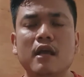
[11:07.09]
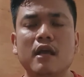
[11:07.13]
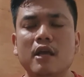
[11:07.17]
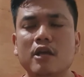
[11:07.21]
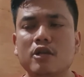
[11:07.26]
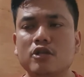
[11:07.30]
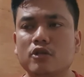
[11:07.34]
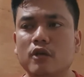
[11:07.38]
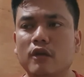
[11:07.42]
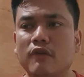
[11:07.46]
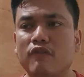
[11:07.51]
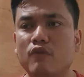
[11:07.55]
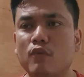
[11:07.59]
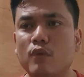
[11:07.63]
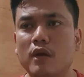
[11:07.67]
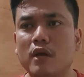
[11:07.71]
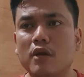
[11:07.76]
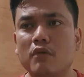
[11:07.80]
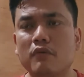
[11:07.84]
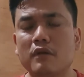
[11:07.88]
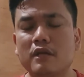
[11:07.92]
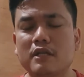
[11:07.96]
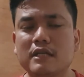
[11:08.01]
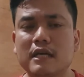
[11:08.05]
So if you want to
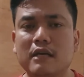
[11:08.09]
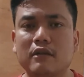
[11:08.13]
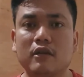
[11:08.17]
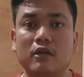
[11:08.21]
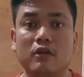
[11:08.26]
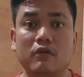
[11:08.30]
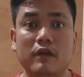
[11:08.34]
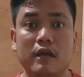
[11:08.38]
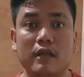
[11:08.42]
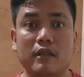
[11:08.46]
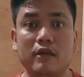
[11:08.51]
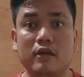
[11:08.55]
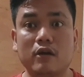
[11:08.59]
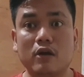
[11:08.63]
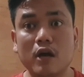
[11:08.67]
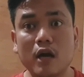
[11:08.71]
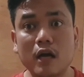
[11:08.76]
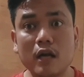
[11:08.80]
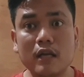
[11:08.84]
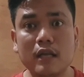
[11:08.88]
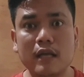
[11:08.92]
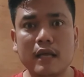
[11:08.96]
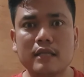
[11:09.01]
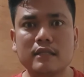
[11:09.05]
reach out a greater
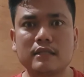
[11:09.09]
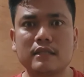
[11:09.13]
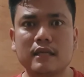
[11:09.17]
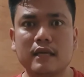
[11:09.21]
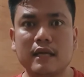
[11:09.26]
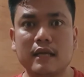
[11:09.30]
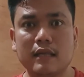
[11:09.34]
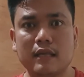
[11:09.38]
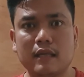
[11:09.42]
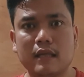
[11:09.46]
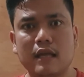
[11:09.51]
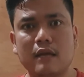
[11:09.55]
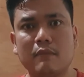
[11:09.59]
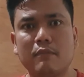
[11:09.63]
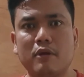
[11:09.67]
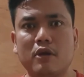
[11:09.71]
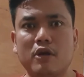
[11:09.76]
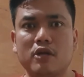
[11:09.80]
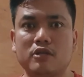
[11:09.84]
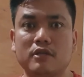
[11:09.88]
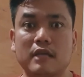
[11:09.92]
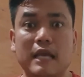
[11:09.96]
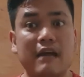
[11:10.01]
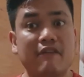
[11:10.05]
audience, and I think
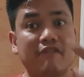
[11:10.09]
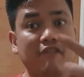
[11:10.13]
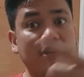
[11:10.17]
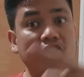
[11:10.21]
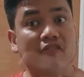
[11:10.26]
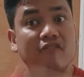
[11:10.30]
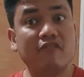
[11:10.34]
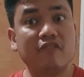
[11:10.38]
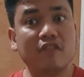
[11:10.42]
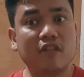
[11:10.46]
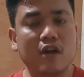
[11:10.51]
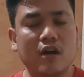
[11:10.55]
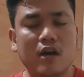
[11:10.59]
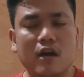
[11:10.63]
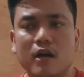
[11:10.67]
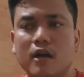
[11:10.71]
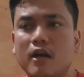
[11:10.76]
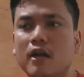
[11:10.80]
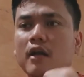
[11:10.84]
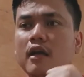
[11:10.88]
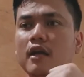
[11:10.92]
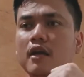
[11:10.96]
because you have a vlog,